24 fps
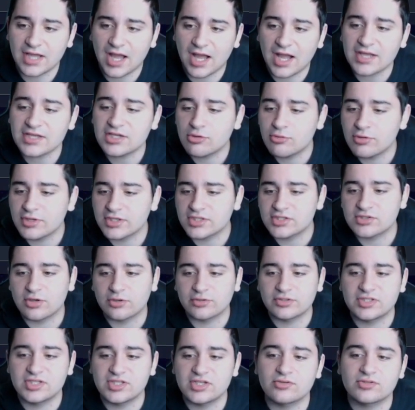I quick
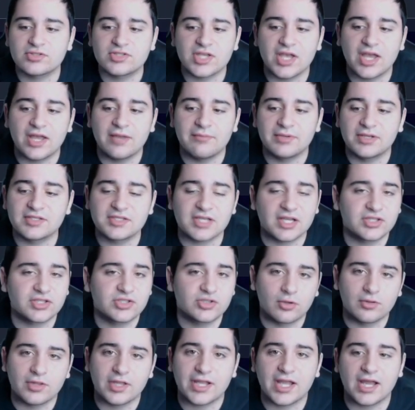sold tier 10 because I
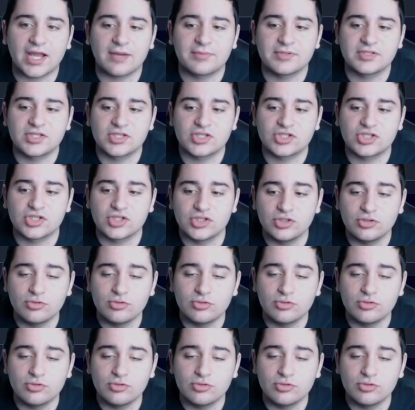don't like out of position.